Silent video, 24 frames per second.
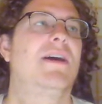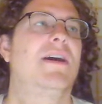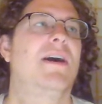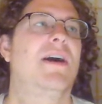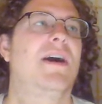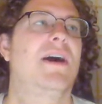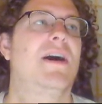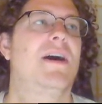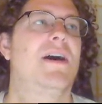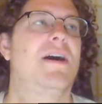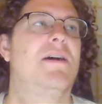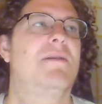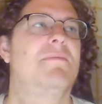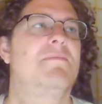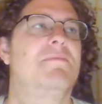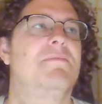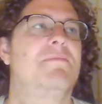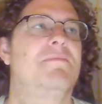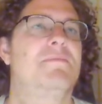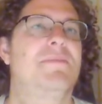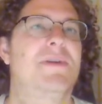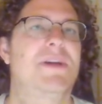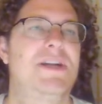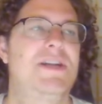
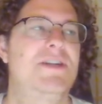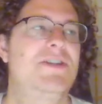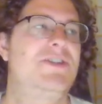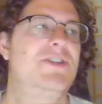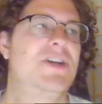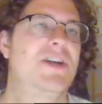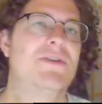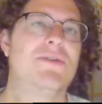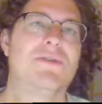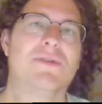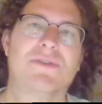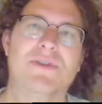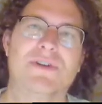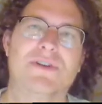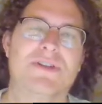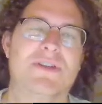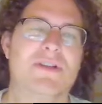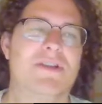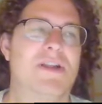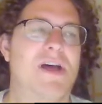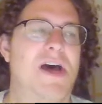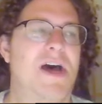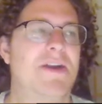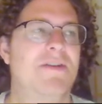But in general, there's a
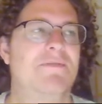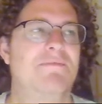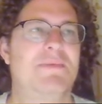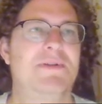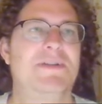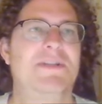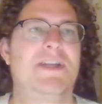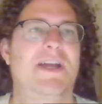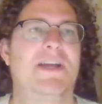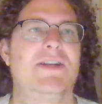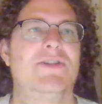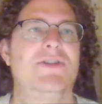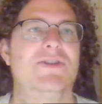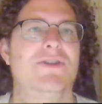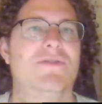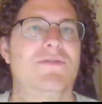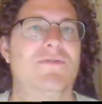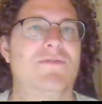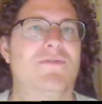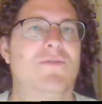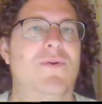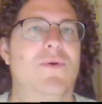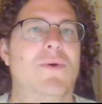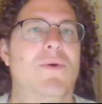lot of potential
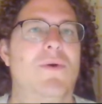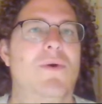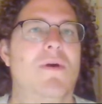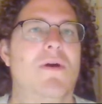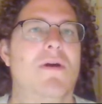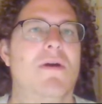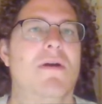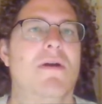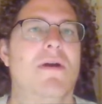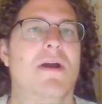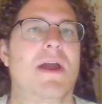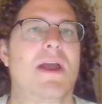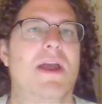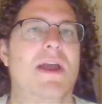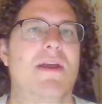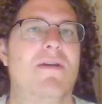for